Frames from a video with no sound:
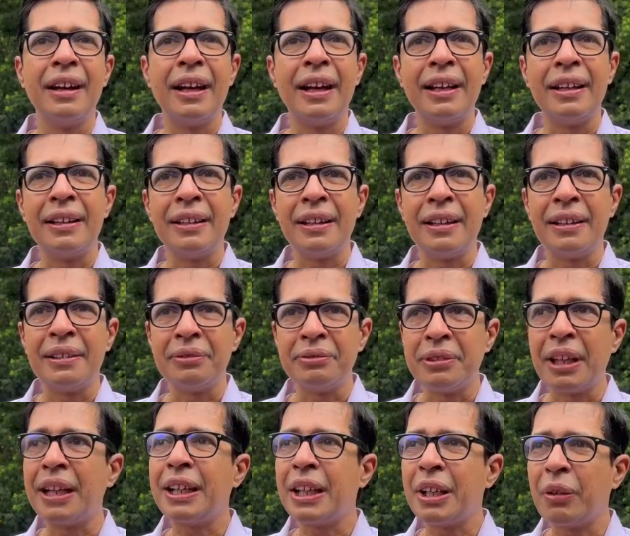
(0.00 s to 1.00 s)
And uh,
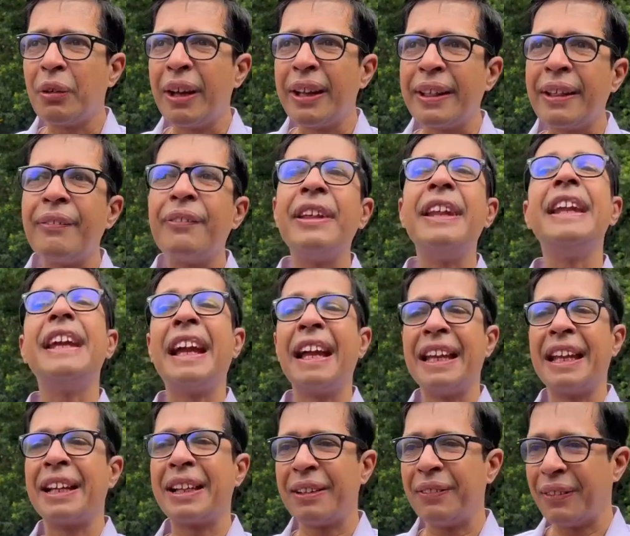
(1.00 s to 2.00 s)
that requires a very
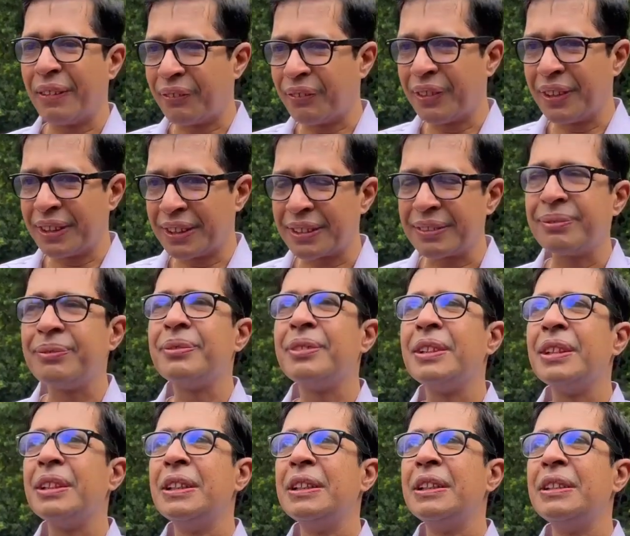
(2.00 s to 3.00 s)
collective effort.
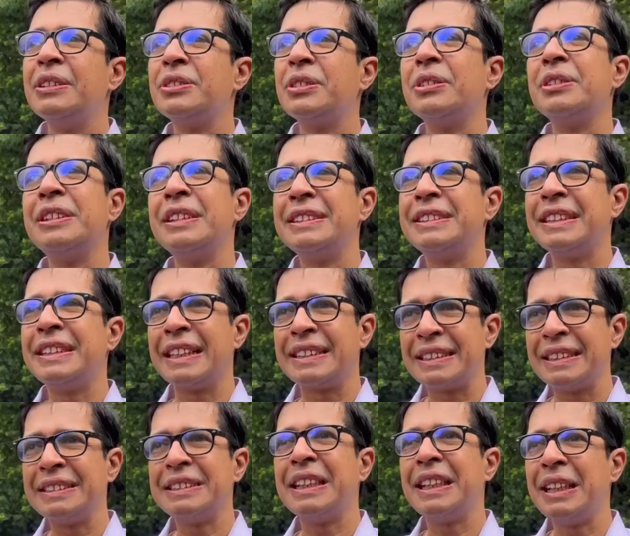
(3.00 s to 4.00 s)
So this
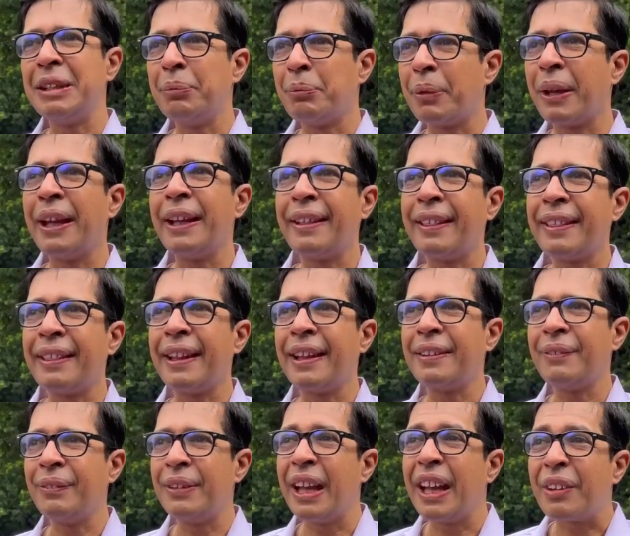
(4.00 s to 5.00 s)
essentially implies that
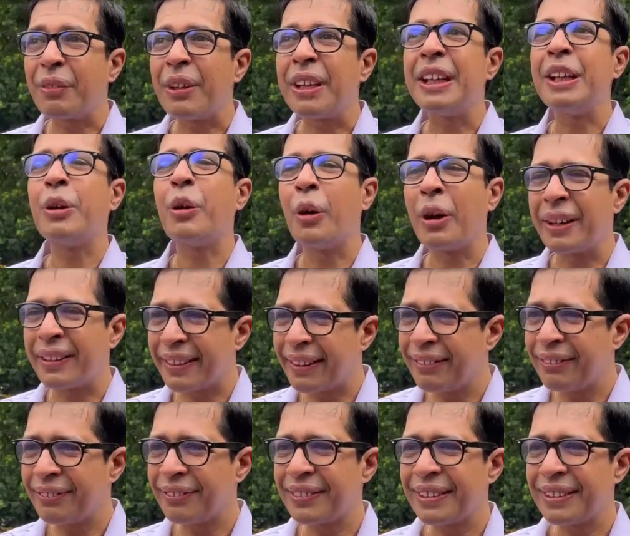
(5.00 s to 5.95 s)
we are very cohesive